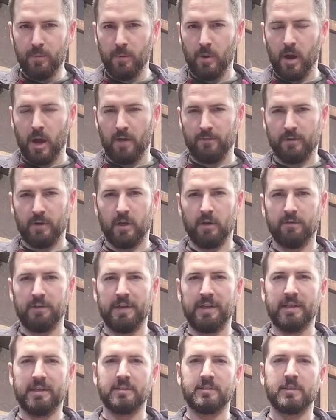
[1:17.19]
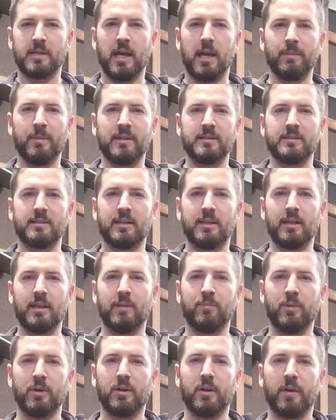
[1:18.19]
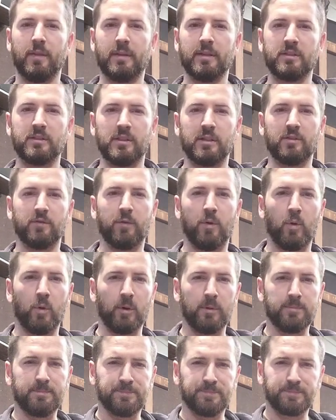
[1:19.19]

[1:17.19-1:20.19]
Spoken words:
off of his Cummins, and he put on this Ford,